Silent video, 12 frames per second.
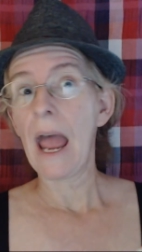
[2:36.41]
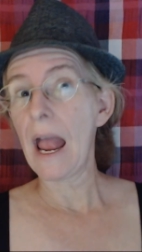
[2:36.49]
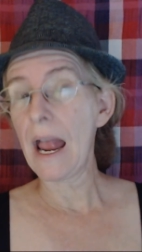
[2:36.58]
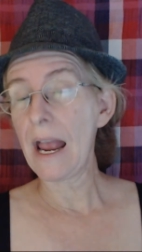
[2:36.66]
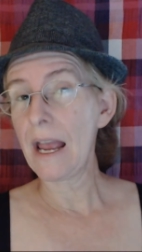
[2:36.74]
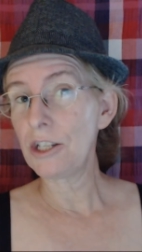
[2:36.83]

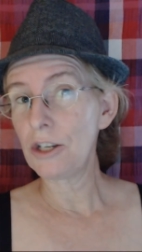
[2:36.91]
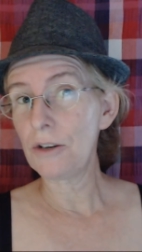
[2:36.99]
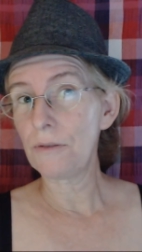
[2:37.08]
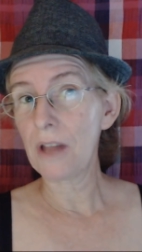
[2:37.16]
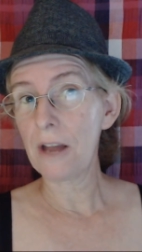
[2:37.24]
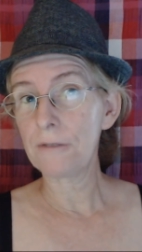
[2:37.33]
and
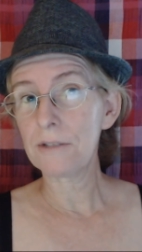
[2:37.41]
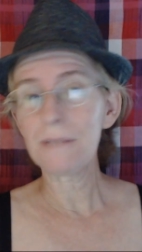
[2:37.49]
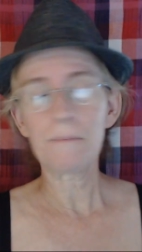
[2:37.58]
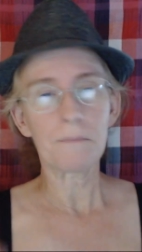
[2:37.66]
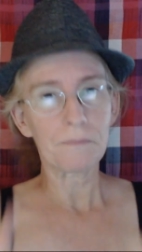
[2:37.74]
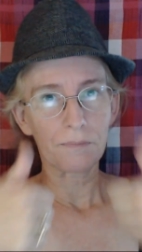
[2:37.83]
you've left
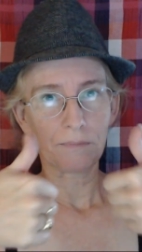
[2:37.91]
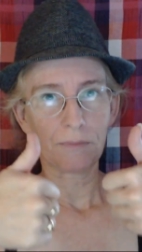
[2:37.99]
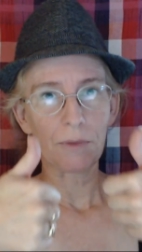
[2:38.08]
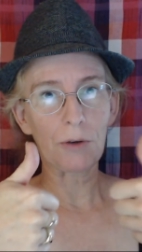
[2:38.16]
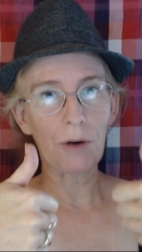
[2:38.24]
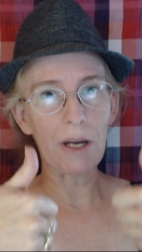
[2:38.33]
it,
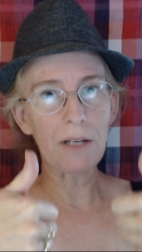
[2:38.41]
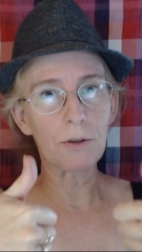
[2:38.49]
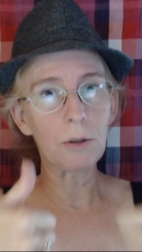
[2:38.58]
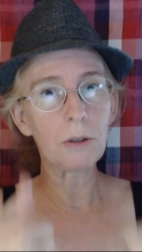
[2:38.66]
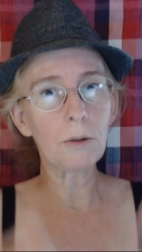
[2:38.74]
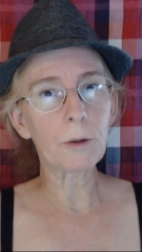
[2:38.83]
great and
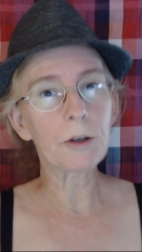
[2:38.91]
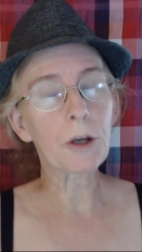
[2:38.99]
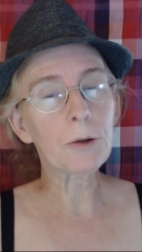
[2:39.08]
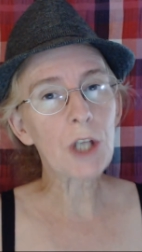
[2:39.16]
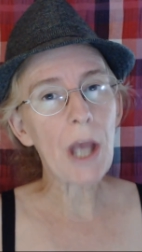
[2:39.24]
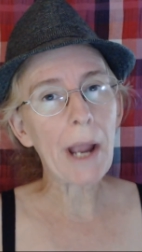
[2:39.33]
cool, we'll
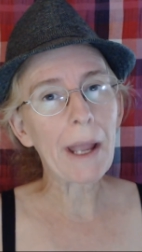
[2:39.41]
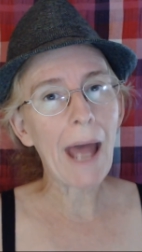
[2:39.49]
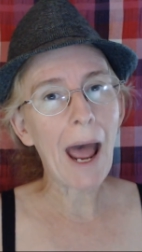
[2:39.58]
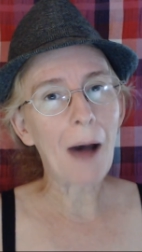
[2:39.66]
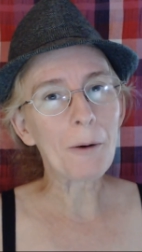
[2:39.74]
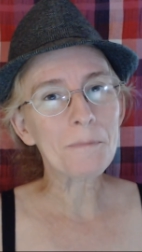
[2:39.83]
go check it
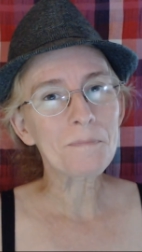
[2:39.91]
out.